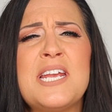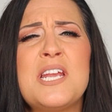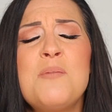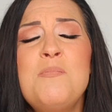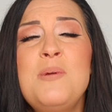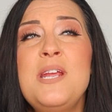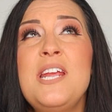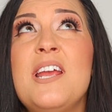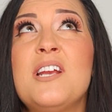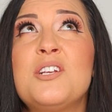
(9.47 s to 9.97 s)
it
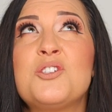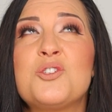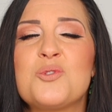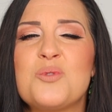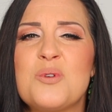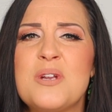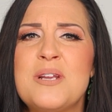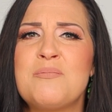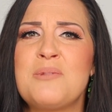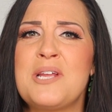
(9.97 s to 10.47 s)
can be
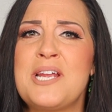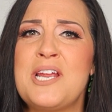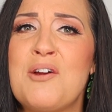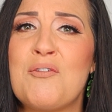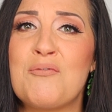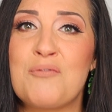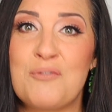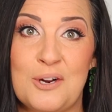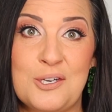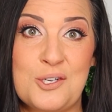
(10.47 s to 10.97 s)
extremely
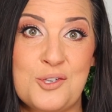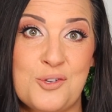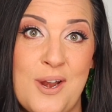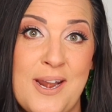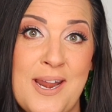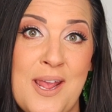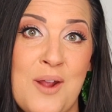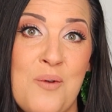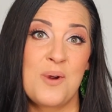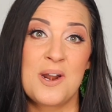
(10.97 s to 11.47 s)

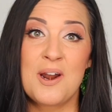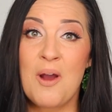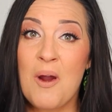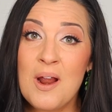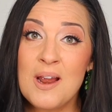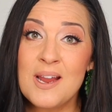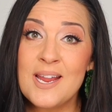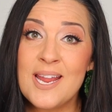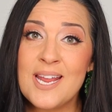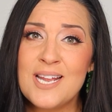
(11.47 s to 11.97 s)
frustrating when
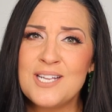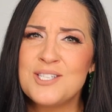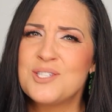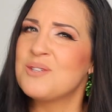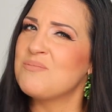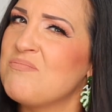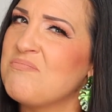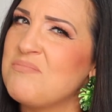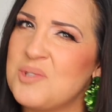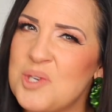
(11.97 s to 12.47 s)
our
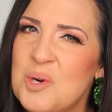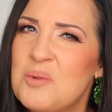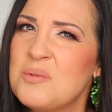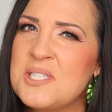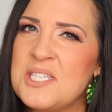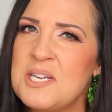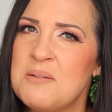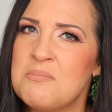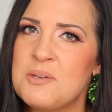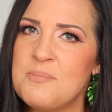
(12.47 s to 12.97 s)
kids
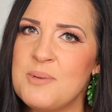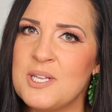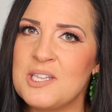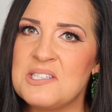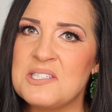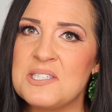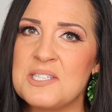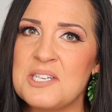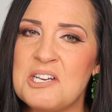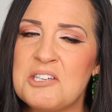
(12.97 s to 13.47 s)
don't seem to be
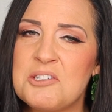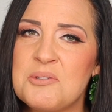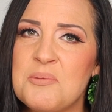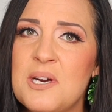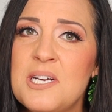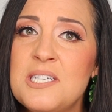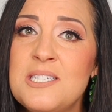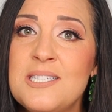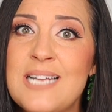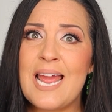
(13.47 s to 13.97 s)
listening to
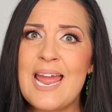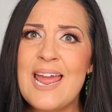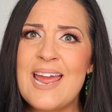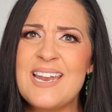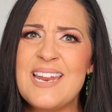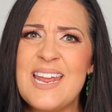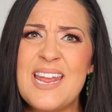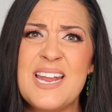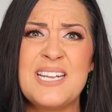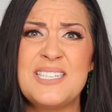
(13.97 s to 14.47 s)
us,
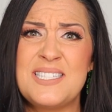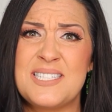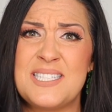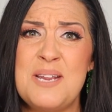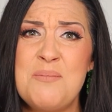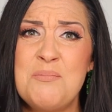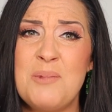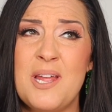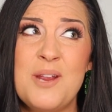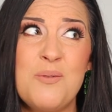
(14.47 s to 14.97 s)
and it could
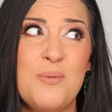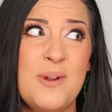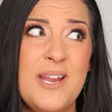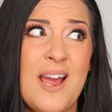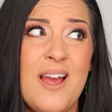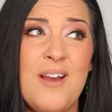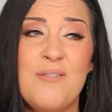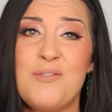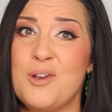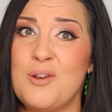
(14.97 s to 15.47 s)
seem like we
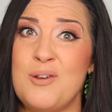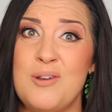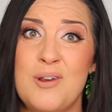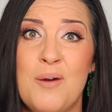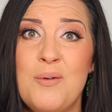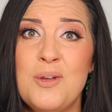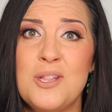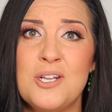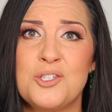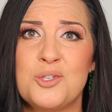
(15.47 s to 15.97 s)
have
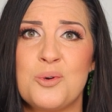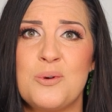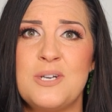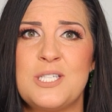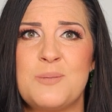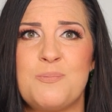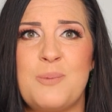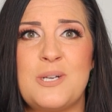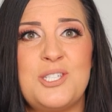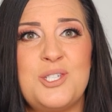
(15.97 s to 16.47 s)
no other
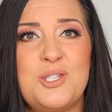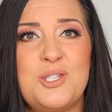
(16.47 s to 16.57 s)
choice but